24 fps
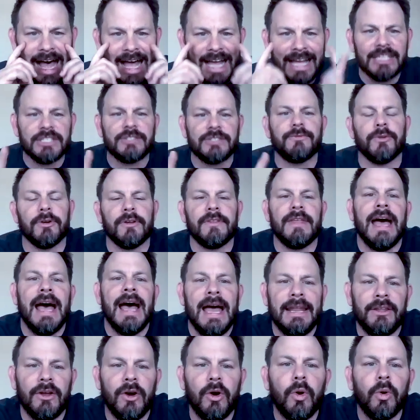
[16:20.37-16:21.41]
eyes for
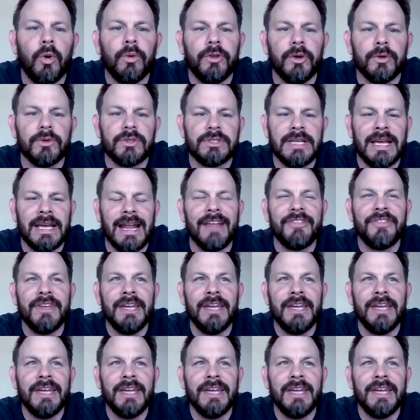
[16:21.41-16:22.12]
that and to hold those down.